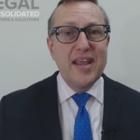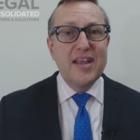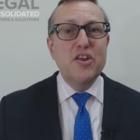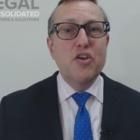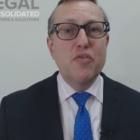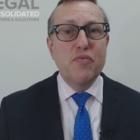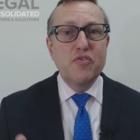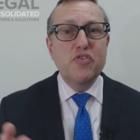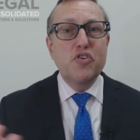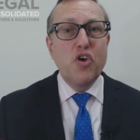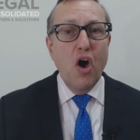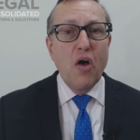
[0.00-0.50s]

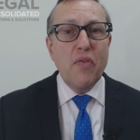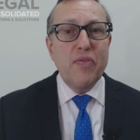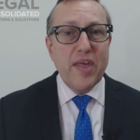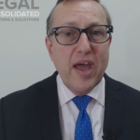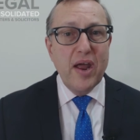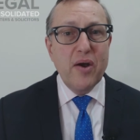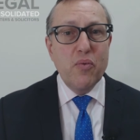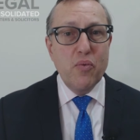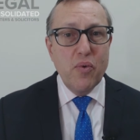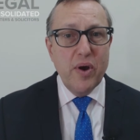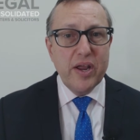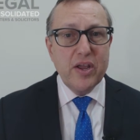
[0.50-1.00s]
you've got
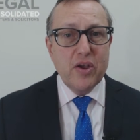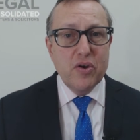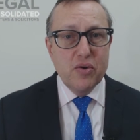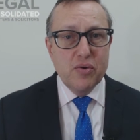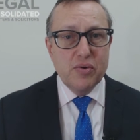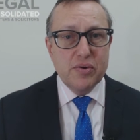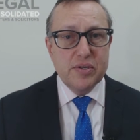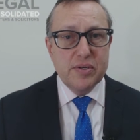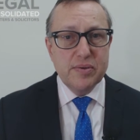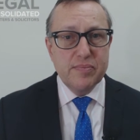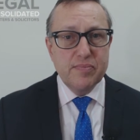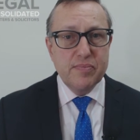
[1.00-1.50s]
that
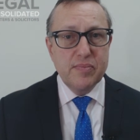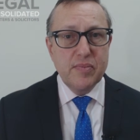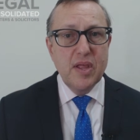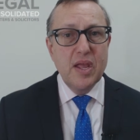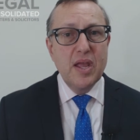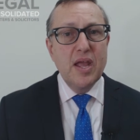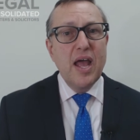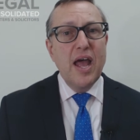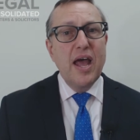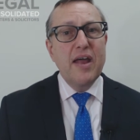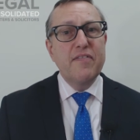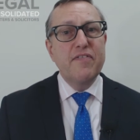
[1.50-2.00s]
record.
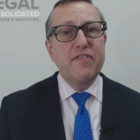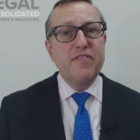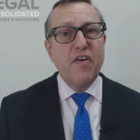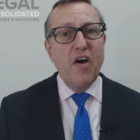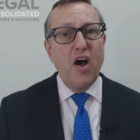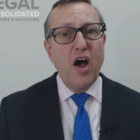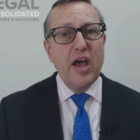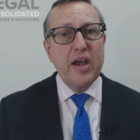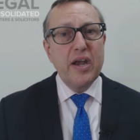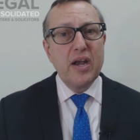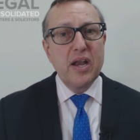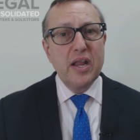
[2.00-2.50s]
And
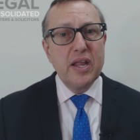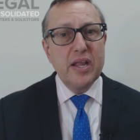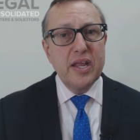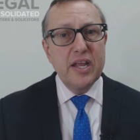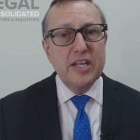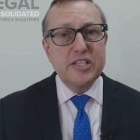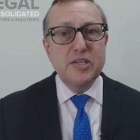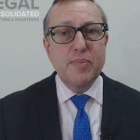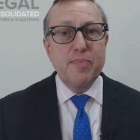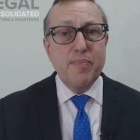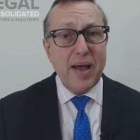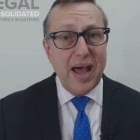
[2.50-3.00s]
finally,
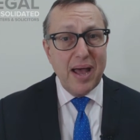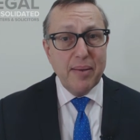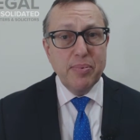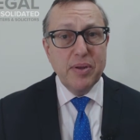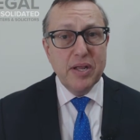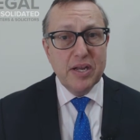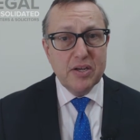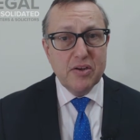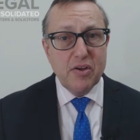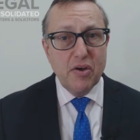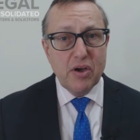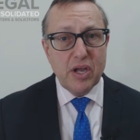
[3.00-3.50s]
it's a
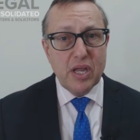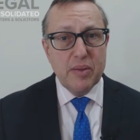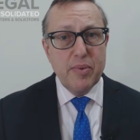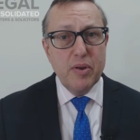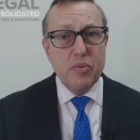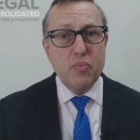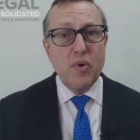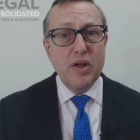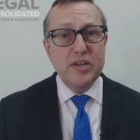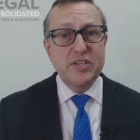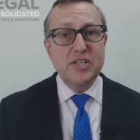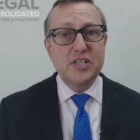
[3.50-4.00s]
public
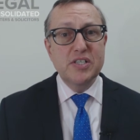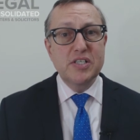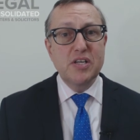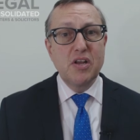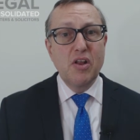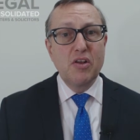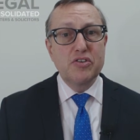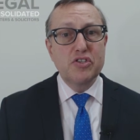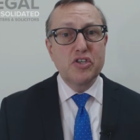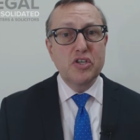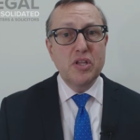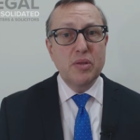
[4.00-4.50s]
document once it's
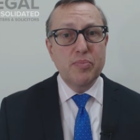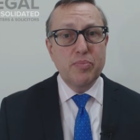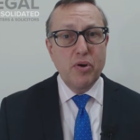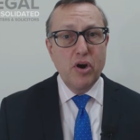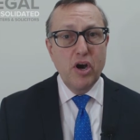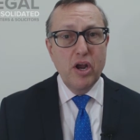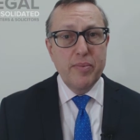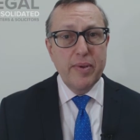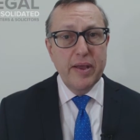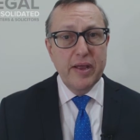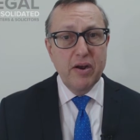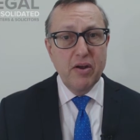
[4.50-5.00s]
lodged at the
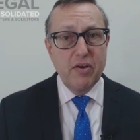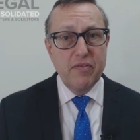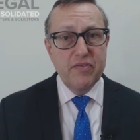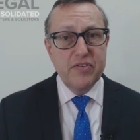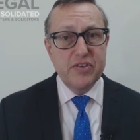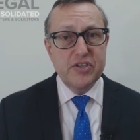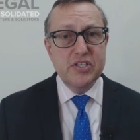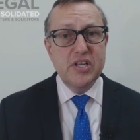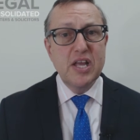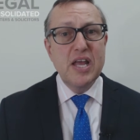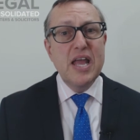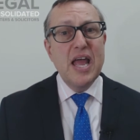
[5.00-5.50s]
probate
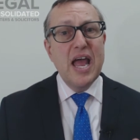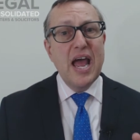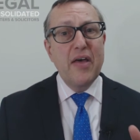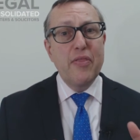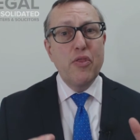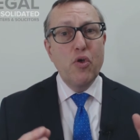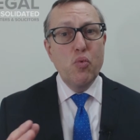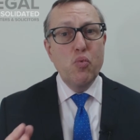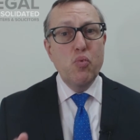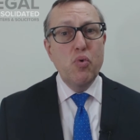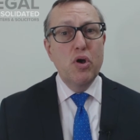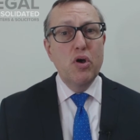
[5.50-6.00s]
office,
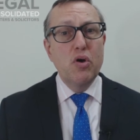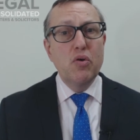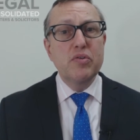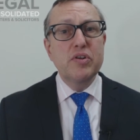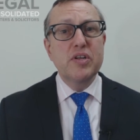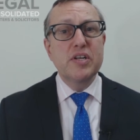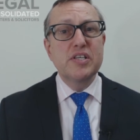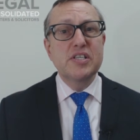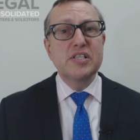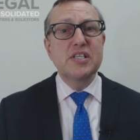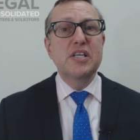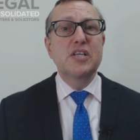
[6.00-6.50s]
and the
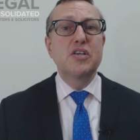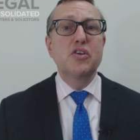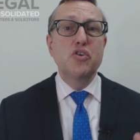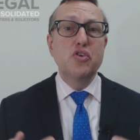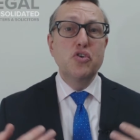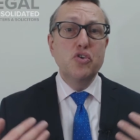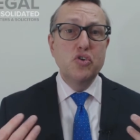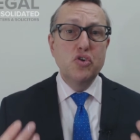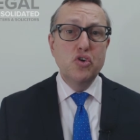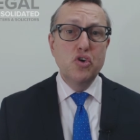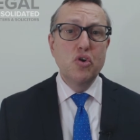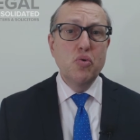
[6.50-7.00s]
world can see who
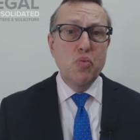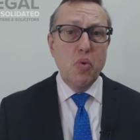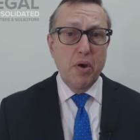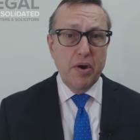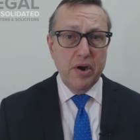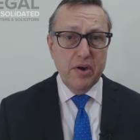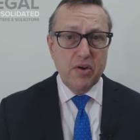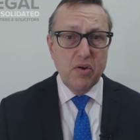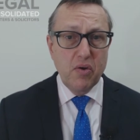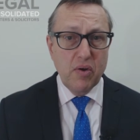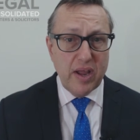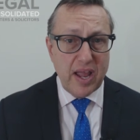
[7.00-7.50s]
you
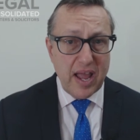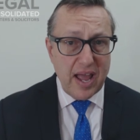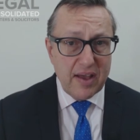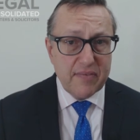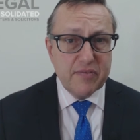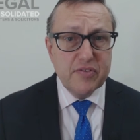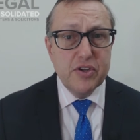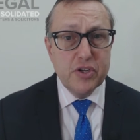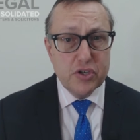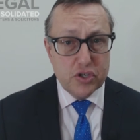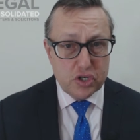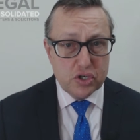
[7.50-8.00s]
wanted to look
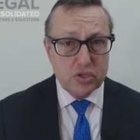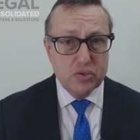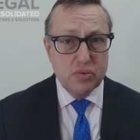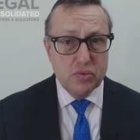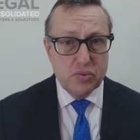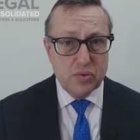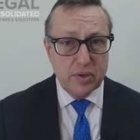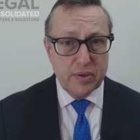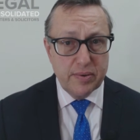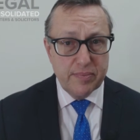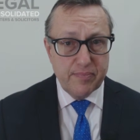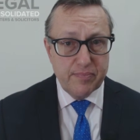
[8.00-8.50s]
after your
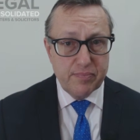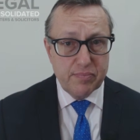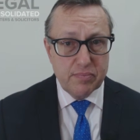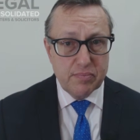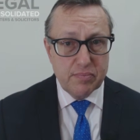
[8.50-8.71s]
children.